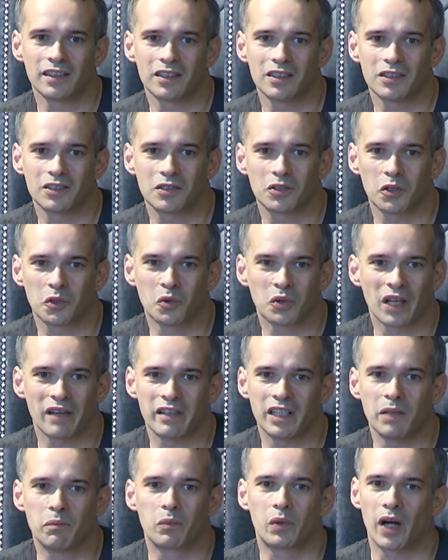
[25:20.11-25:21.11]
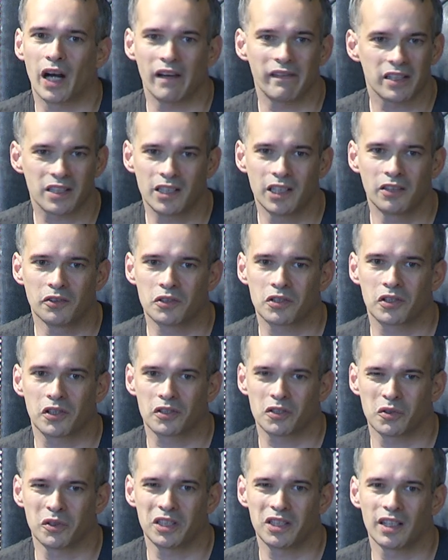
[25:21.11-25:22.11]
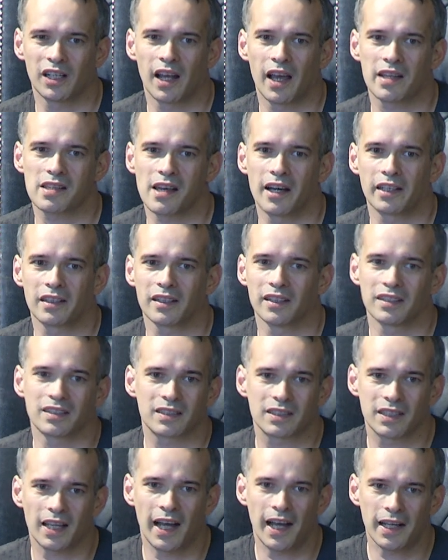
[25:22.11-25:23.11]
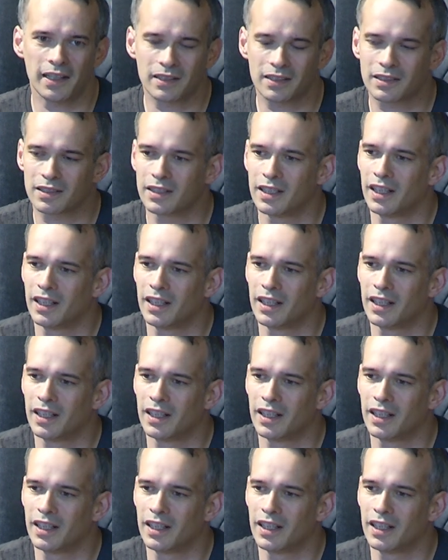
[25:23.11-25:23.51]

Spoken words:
so you don't have any privacy concerns or anything like that. SaaS,